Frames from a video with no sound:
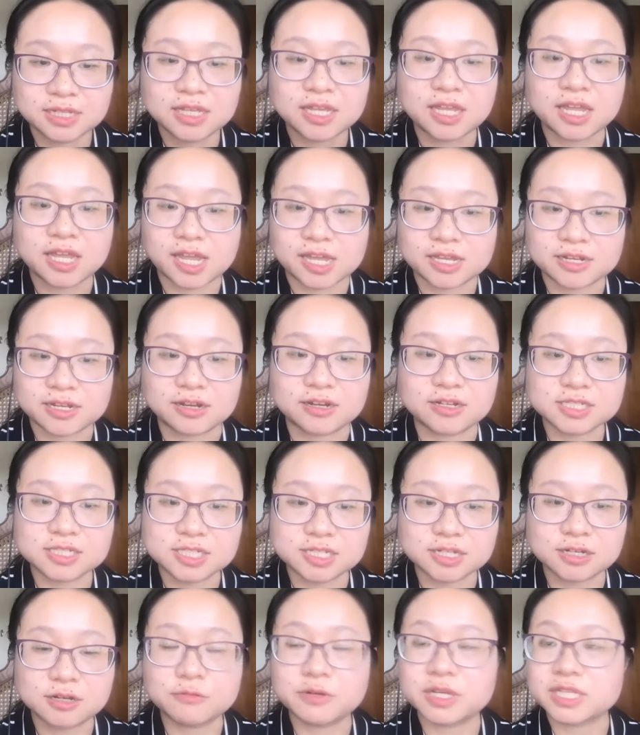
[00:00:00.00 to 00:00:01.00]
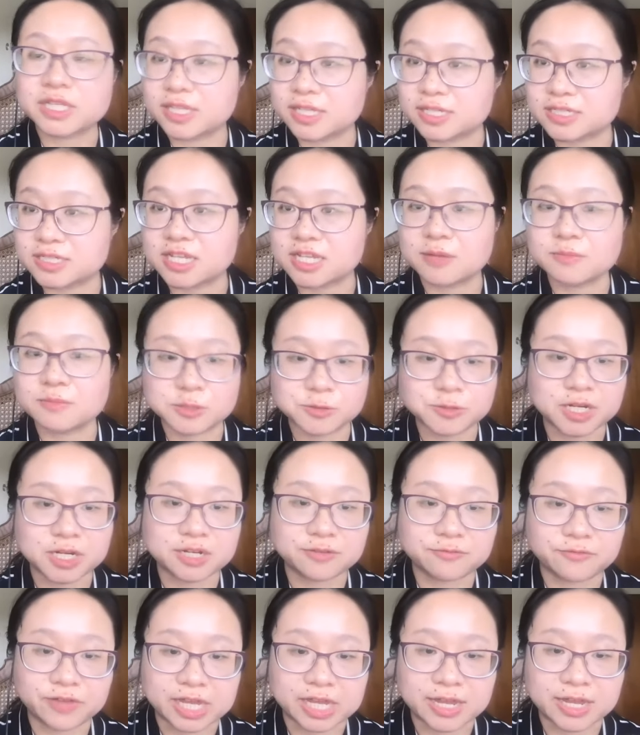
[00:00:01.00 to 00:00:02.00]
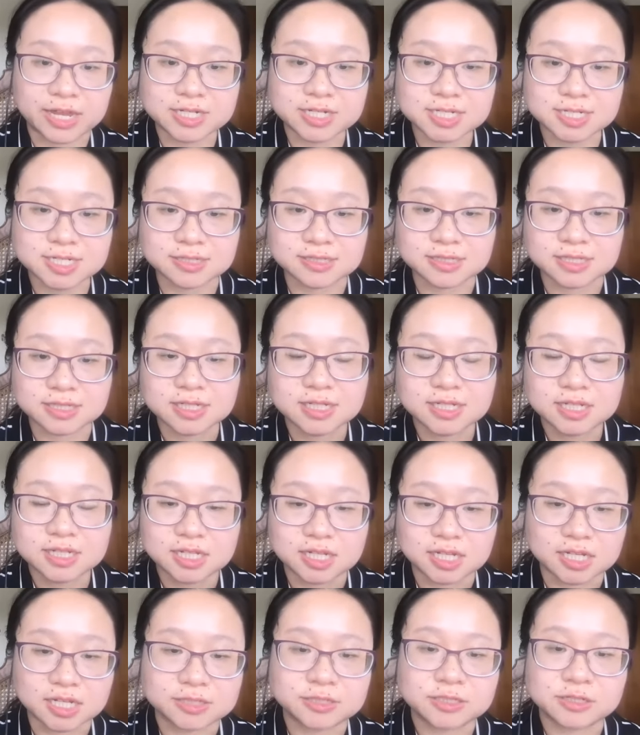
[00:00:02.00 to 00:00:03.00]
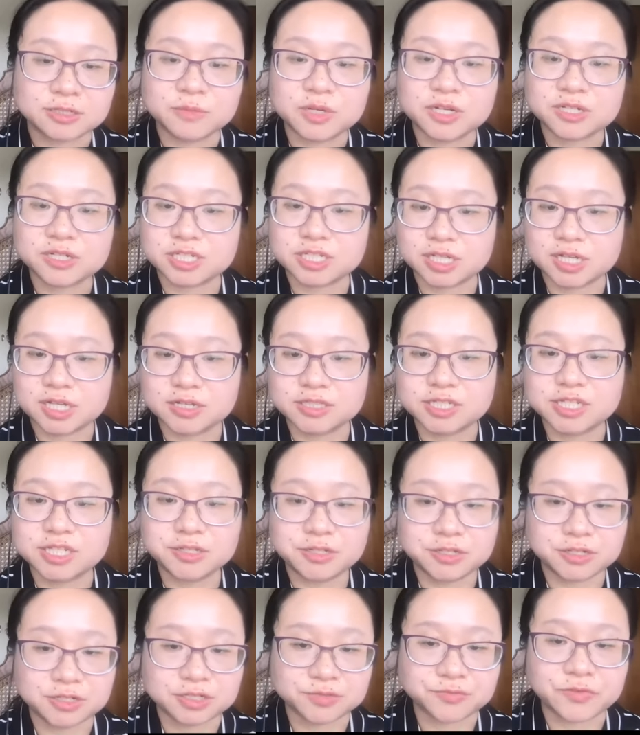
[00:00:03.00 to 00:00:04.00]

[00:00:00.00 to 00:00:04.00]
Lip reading: And also we did some stratification to merge the continuous